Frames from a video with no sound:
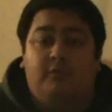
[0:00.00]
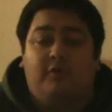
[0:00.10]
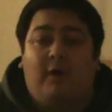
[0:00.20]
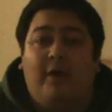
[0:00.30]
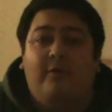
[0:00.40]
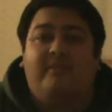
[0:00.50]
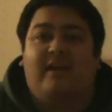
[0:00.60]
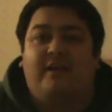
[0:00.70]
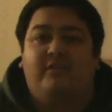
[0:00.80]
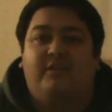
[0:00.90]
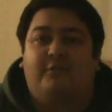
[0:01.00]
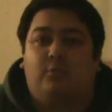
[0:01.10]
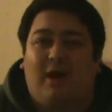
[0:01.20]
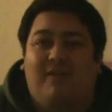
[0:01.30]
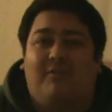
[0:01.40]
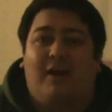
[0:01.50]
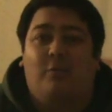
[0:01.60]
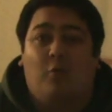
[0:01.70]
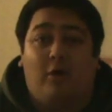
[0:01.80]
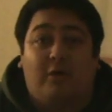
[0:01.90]
So how exactly does
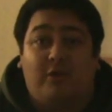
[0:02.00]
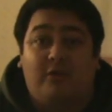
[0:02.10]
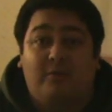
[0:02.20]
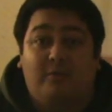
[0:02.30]
Wi-Fi work?